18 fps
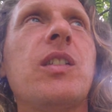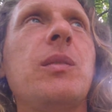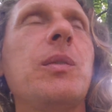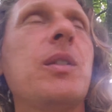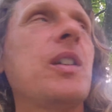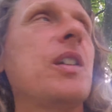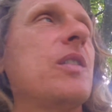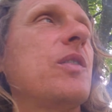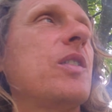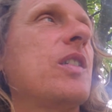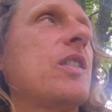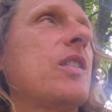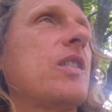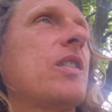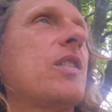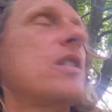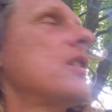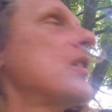seem to have
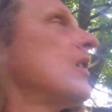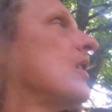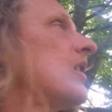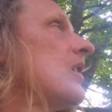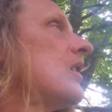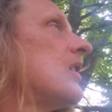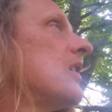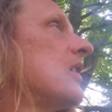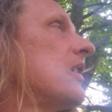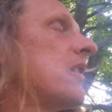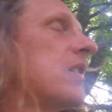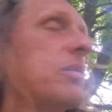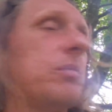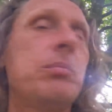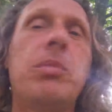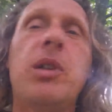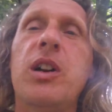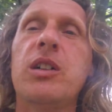this
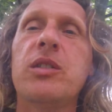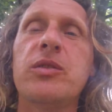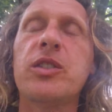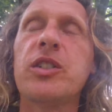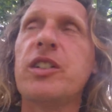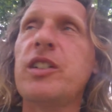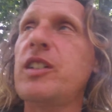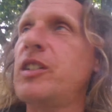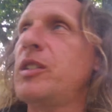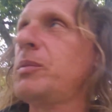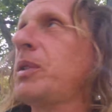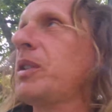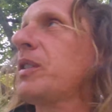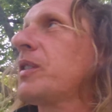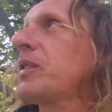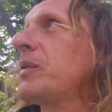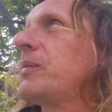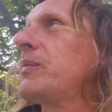poverty
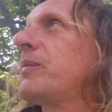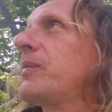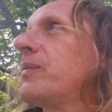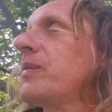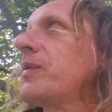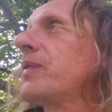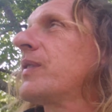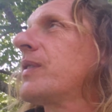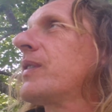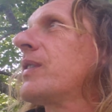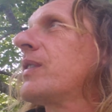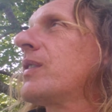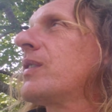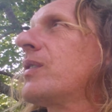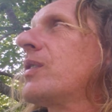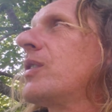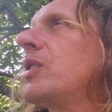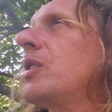about them.
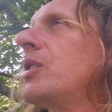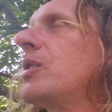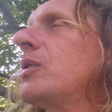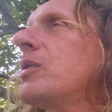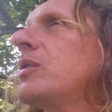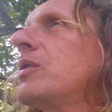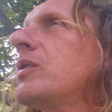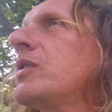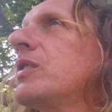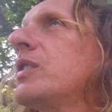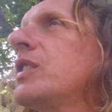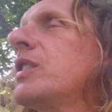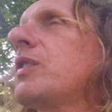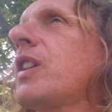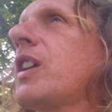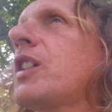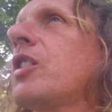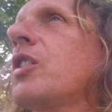You know,
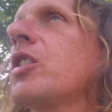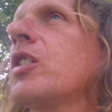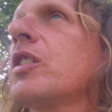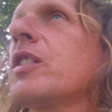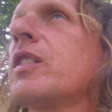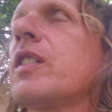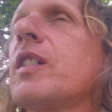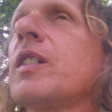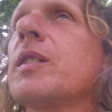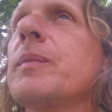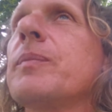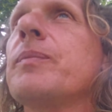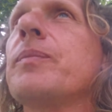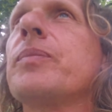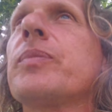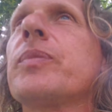they've had a hard time